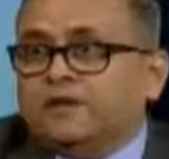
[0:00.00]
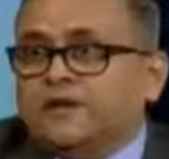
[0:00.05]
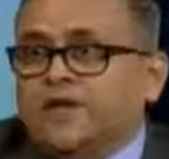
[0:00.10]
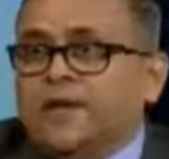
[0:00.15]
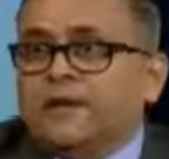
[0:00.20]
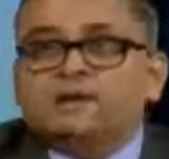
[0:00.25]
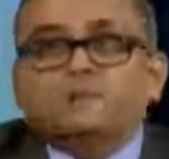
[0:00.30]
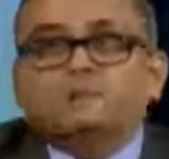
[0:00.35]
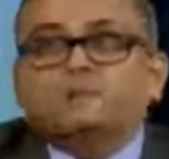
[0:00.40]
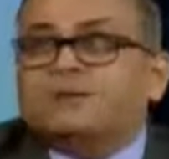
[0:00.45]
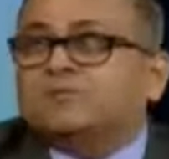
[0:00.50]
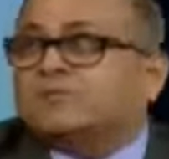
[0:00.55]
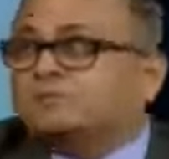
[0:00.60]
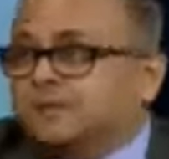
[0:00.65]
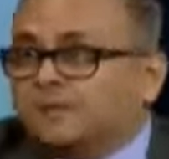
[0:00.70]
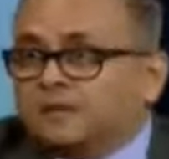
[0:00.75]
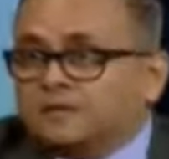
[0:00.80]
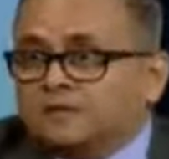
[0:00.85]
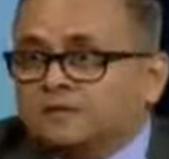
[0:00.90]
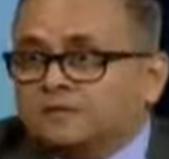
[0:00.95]
And
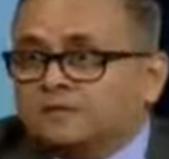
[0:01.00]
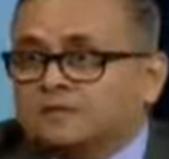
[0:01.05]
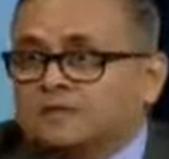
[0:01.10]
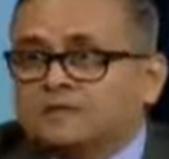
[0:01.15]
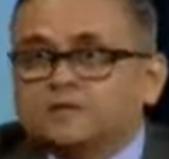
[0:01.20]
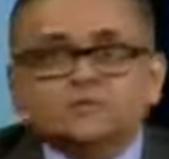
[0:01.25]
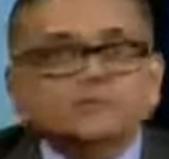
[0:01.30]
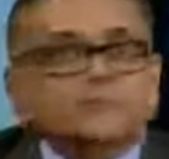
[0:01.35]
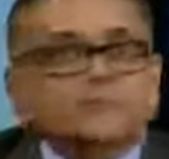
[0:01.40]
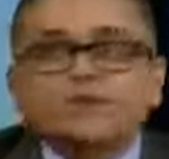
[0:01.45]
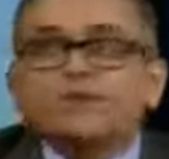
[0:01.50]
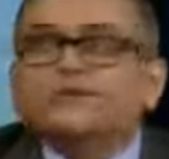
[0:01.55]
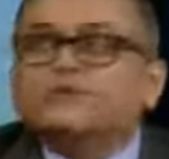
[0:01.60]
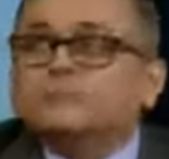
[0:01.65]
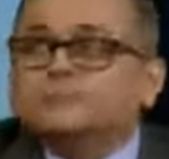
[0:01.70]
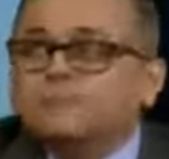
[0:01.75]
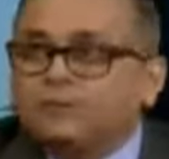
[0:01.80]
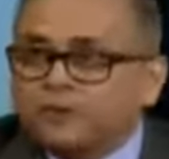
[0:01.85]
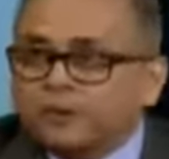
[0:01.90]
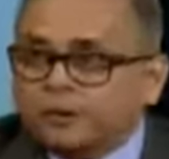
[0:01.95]
mathematical skills were
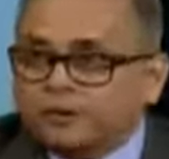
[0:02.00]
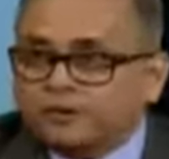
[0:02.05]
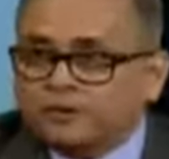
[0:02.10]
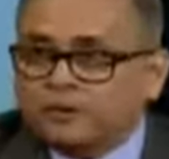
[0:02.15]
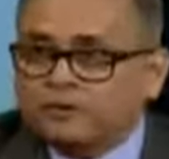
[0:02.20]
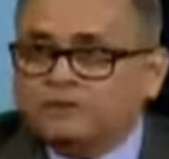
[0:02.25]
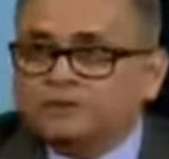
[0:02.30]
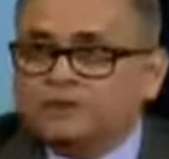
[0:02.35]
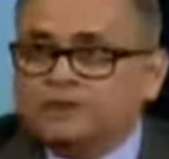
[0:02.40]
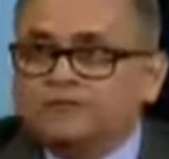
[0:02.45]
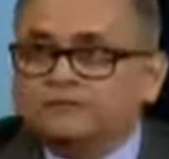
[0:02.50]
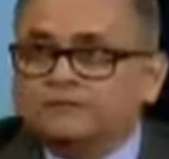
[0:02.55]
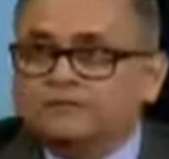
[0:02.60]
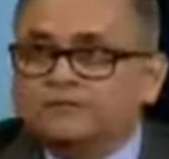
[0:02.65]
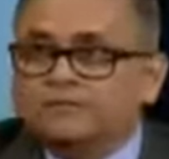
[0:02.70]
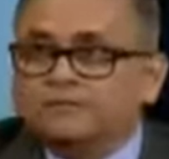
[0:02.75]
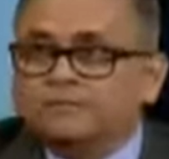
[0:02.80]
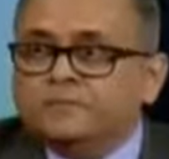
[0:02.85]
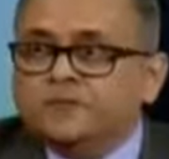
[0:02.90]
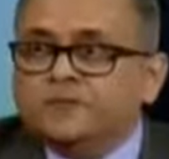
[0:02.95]
even poorer, you know, kind of a thing.